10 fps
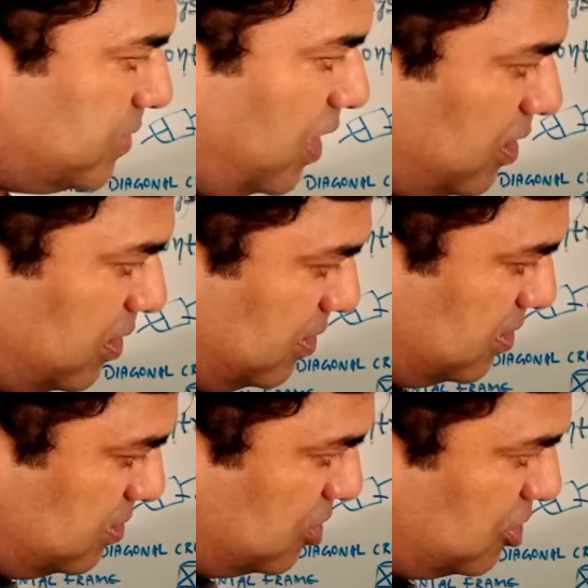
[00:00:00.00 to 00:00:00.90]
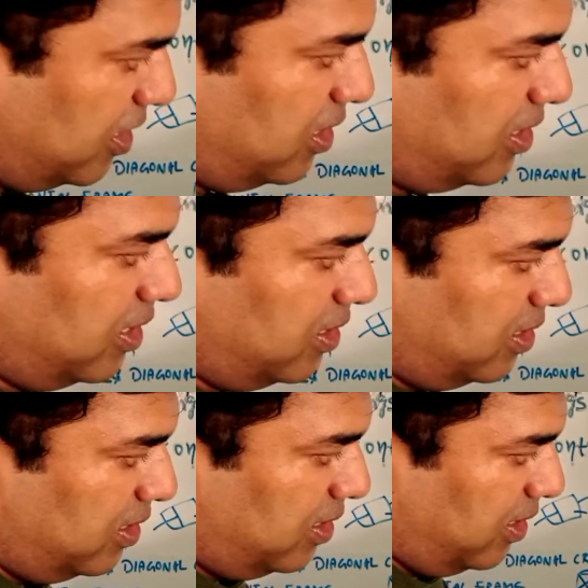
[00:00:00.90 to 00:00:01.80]
and this is a shield
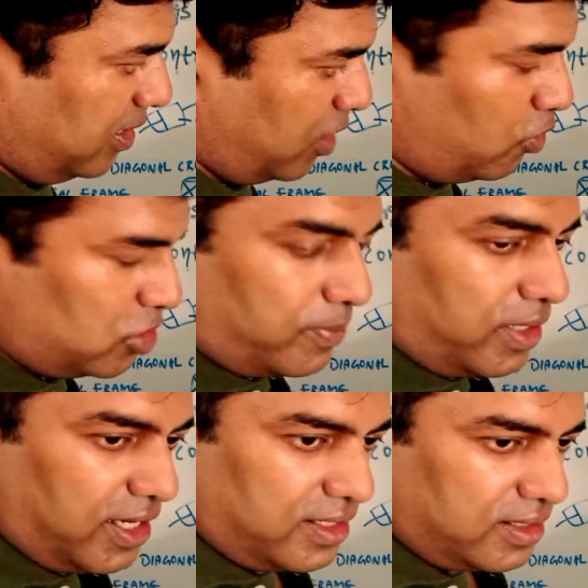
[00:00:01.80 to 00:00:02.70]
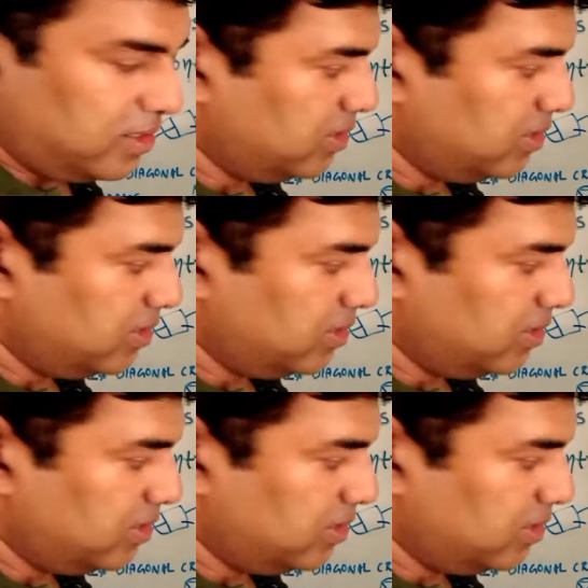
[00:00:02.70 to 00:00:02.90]
around the building,